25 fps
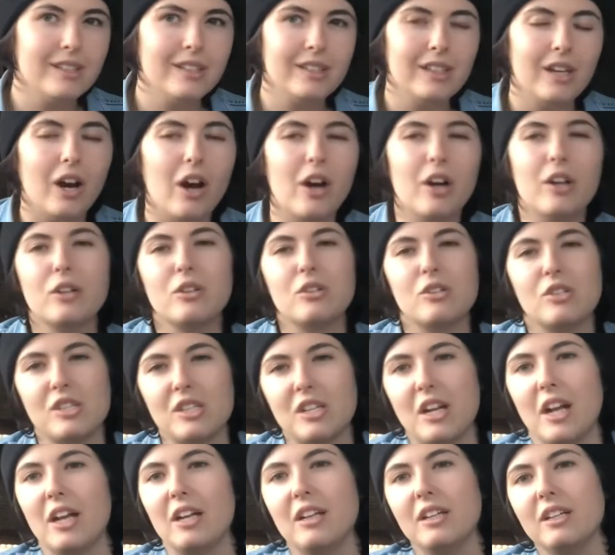
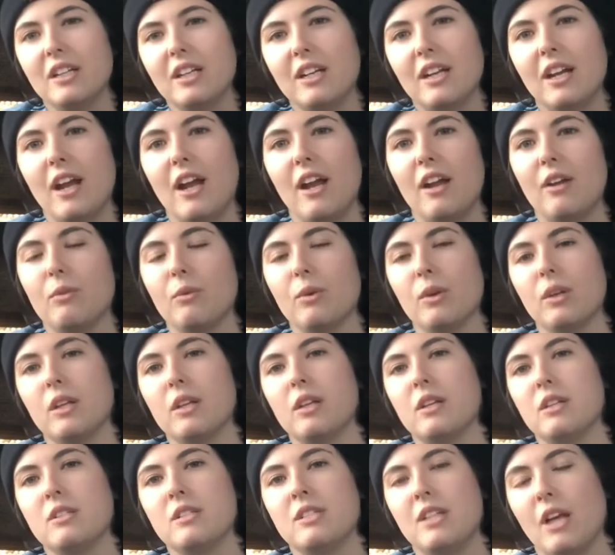understand it and
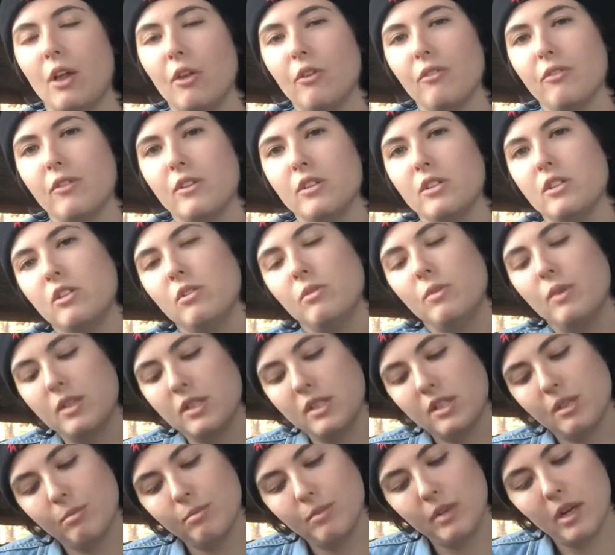really delve into it
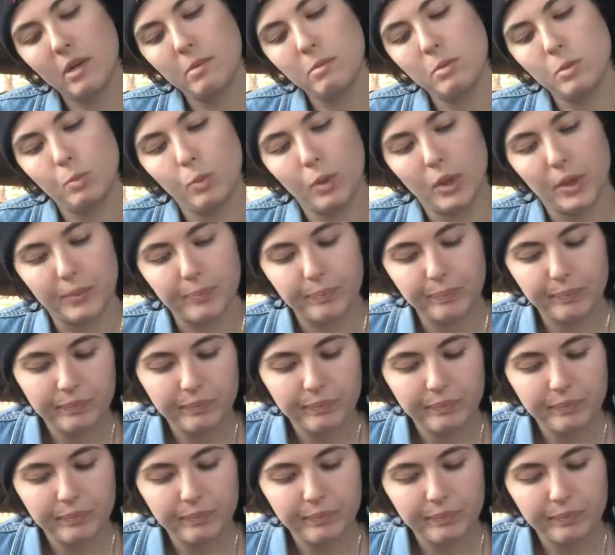sometimes, but